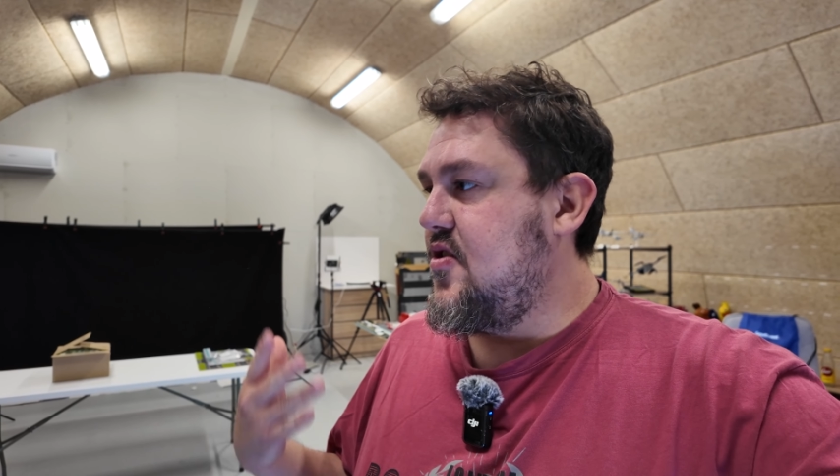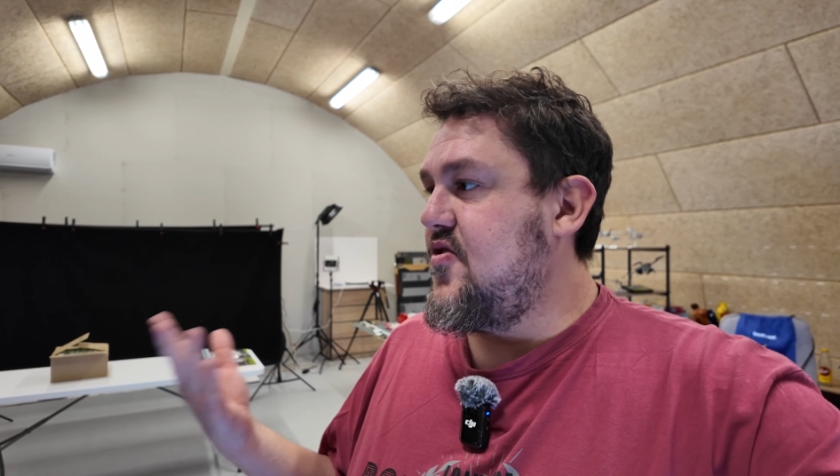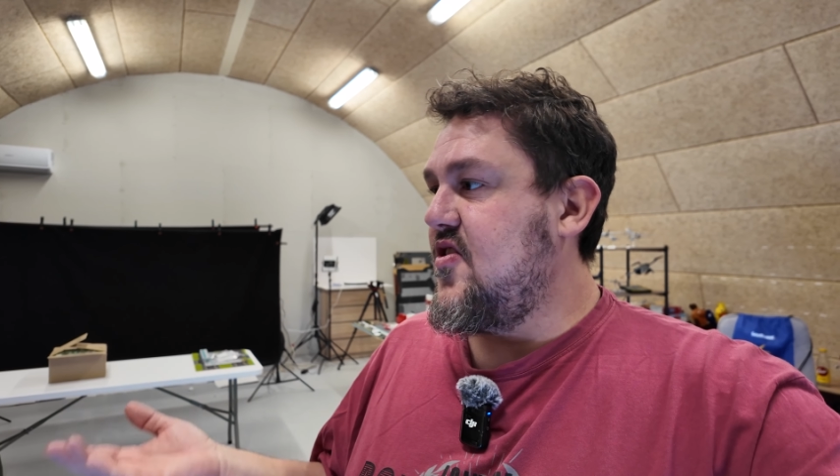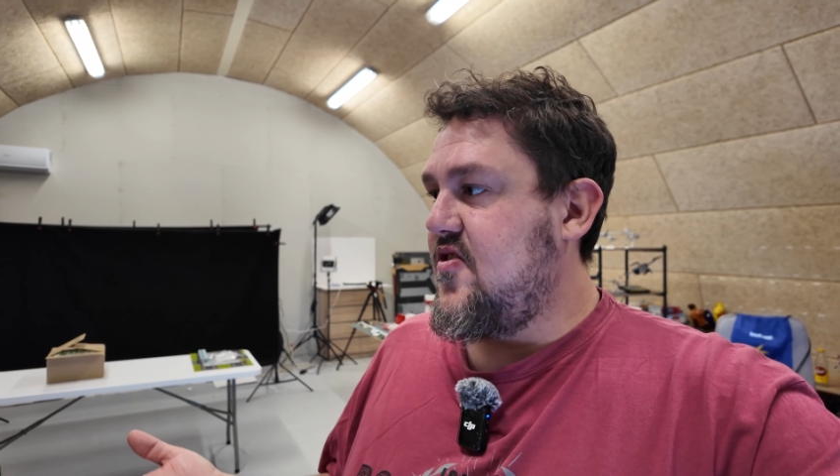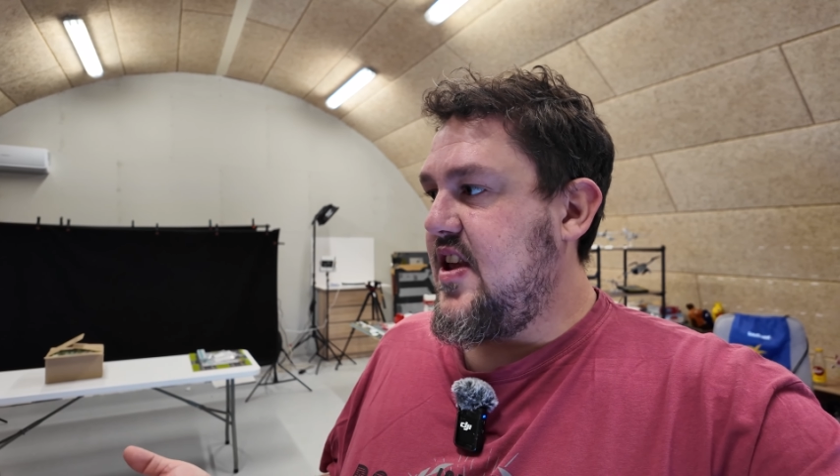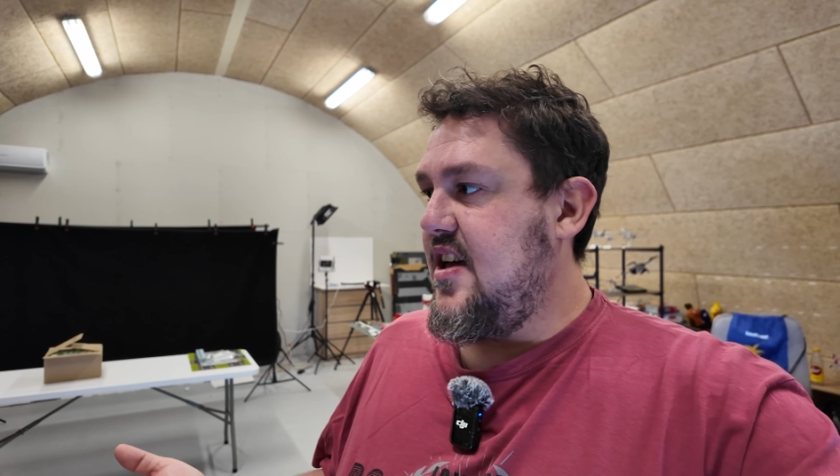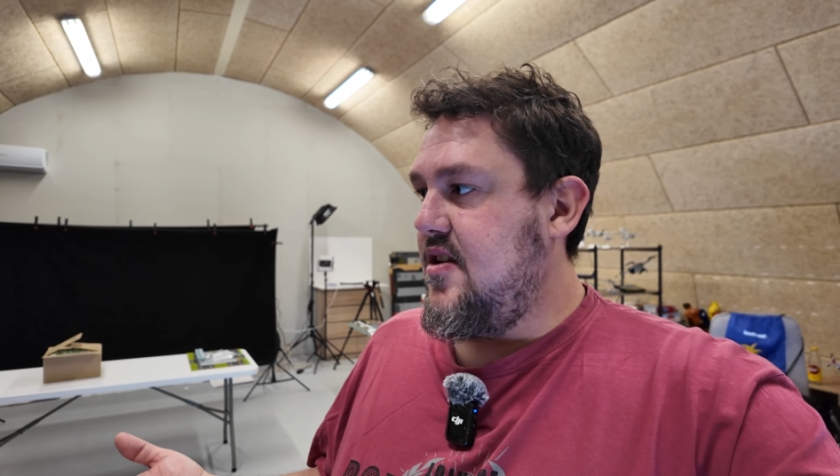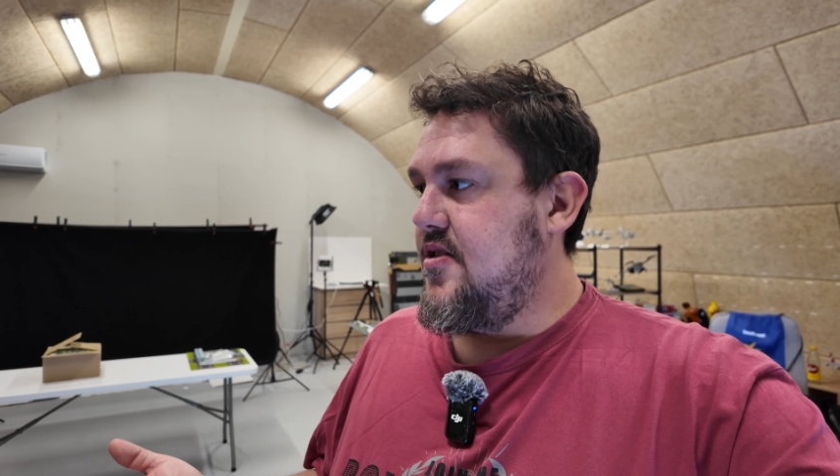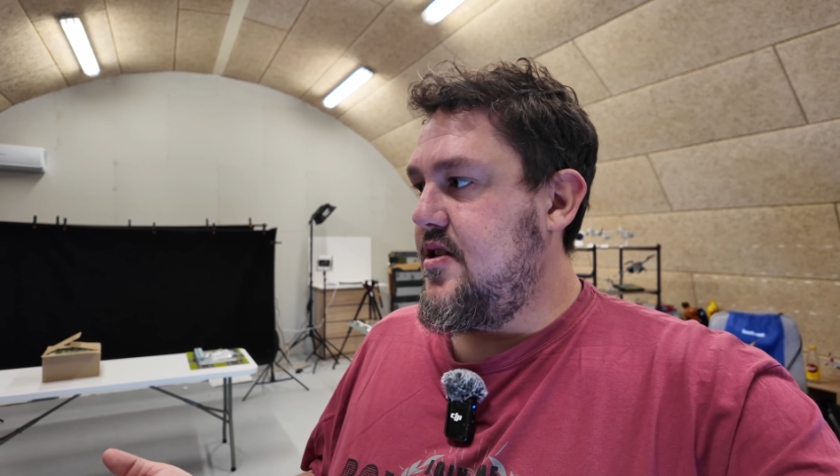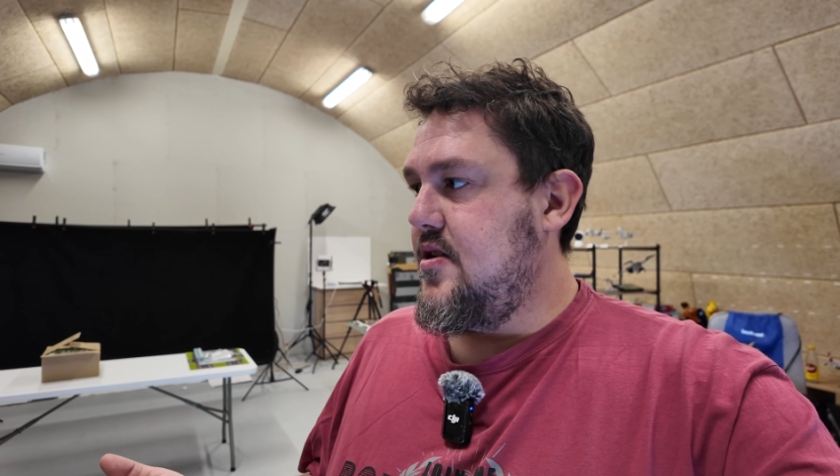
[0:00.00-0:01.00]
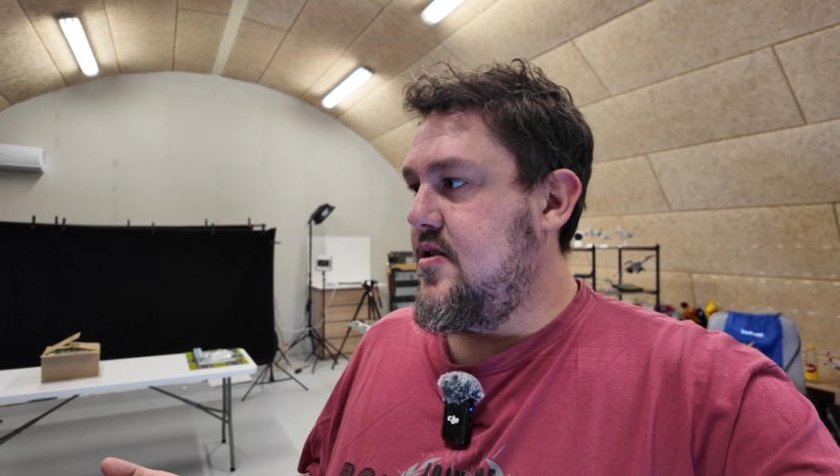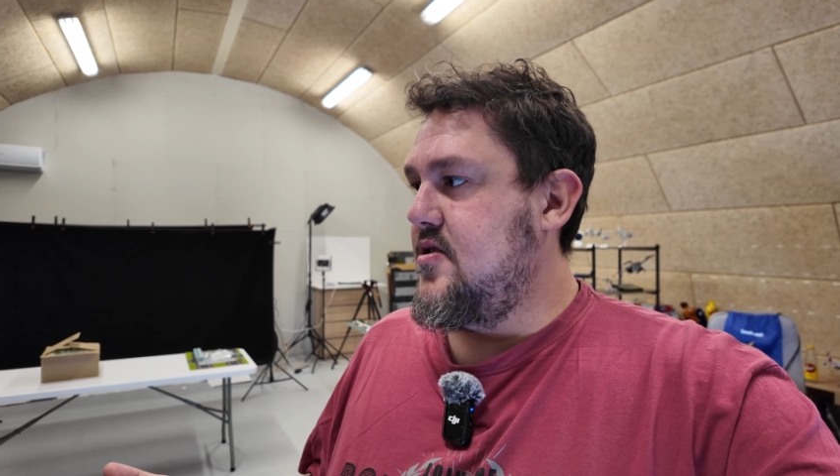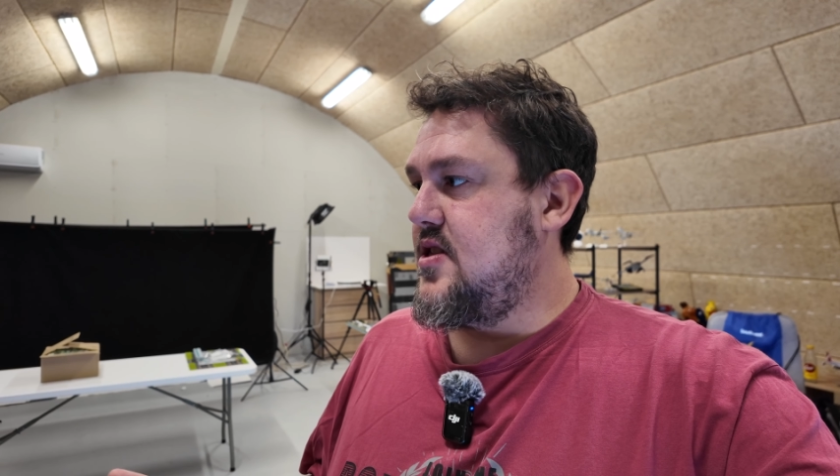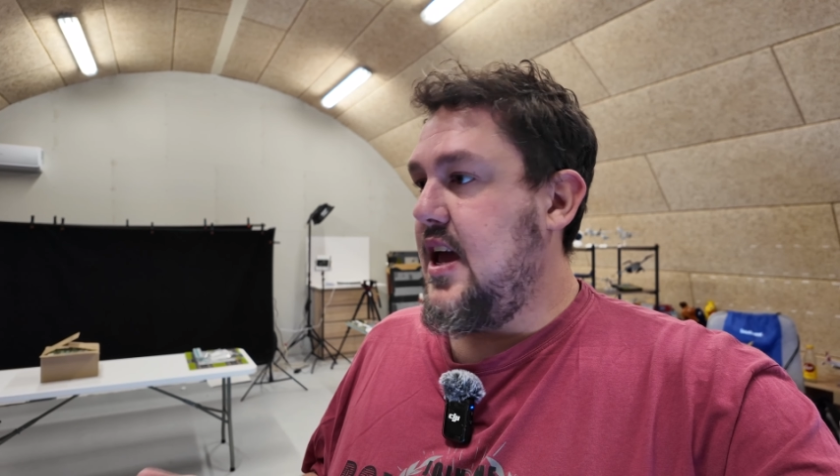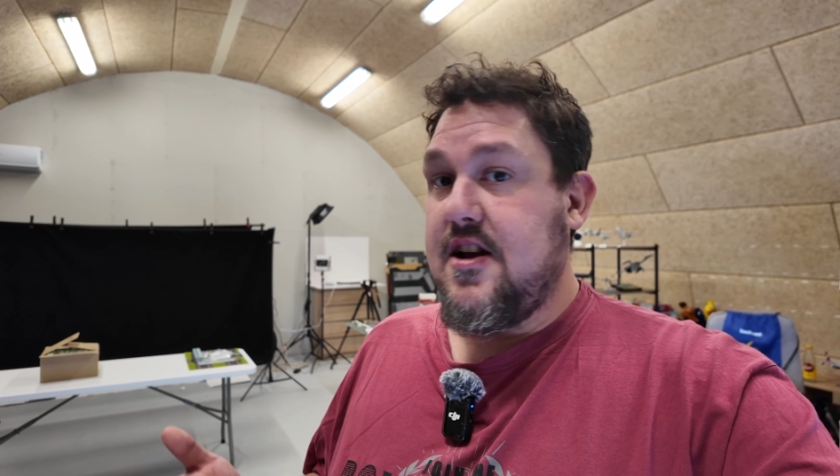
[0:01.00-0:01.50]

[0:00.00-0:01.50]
do still sell the